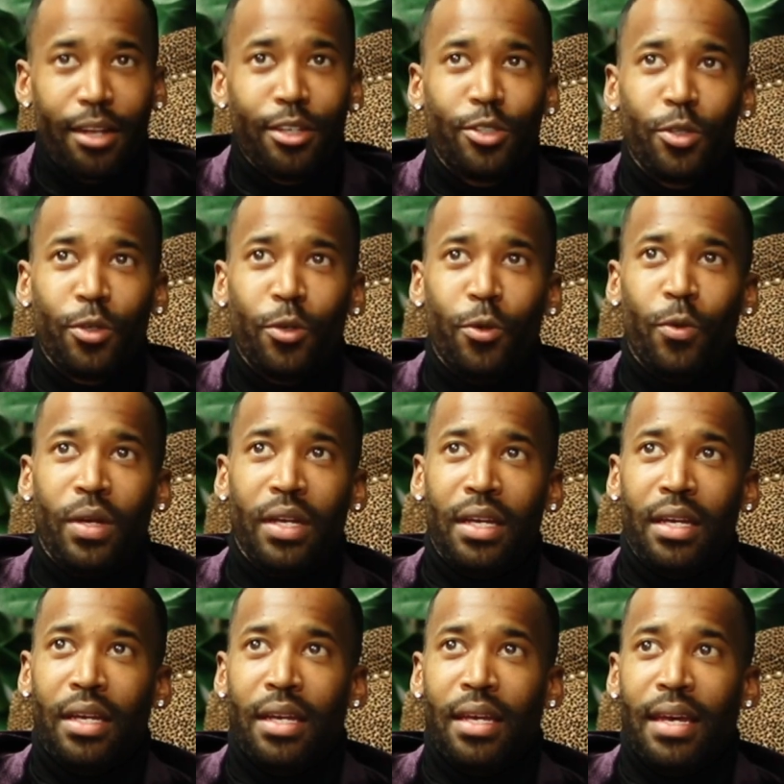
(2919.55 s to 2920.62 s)
did you
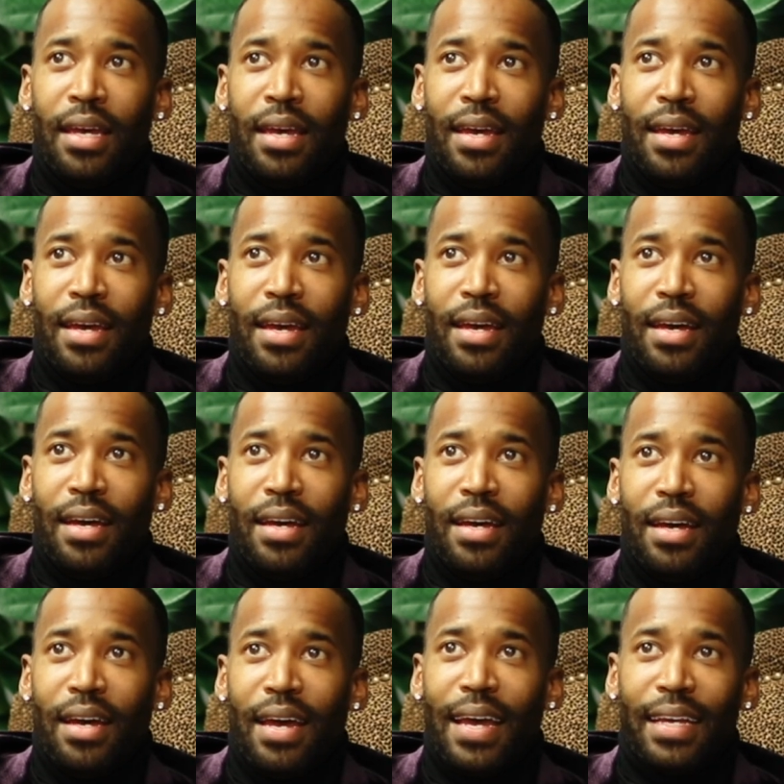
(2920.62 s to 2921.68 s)

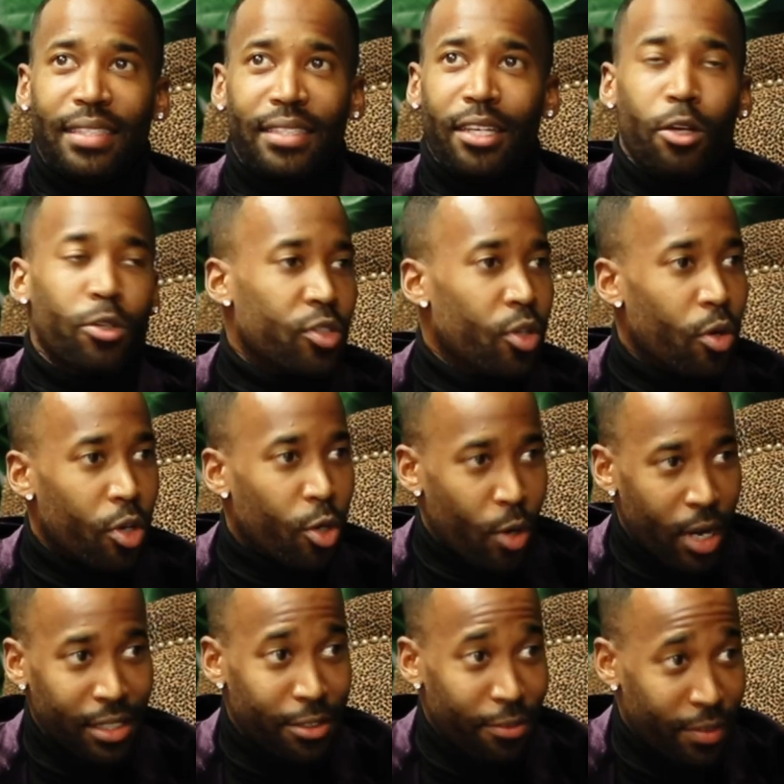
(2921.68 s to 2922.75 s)
excel so
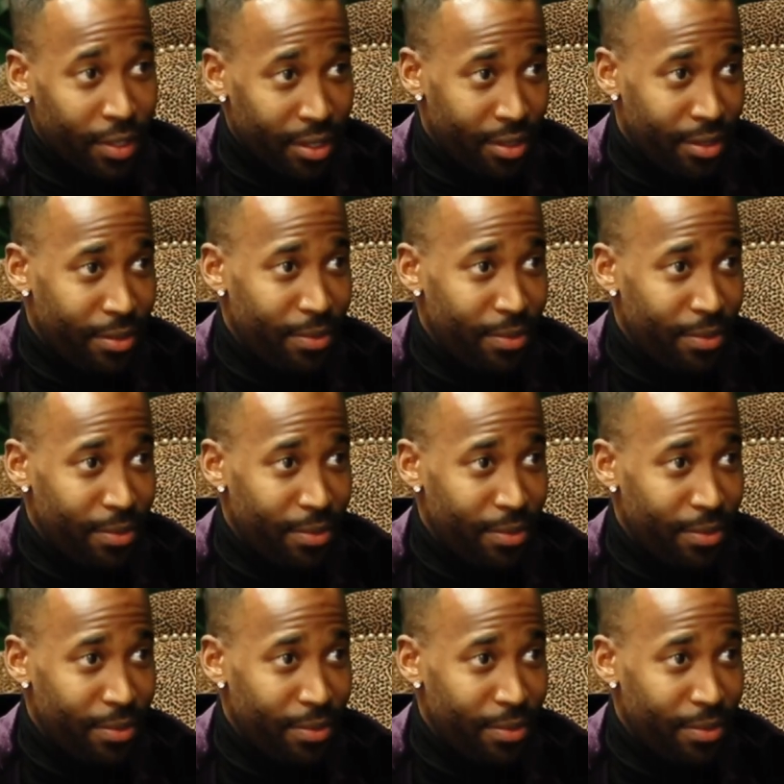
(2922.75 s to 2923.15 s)
aggressively?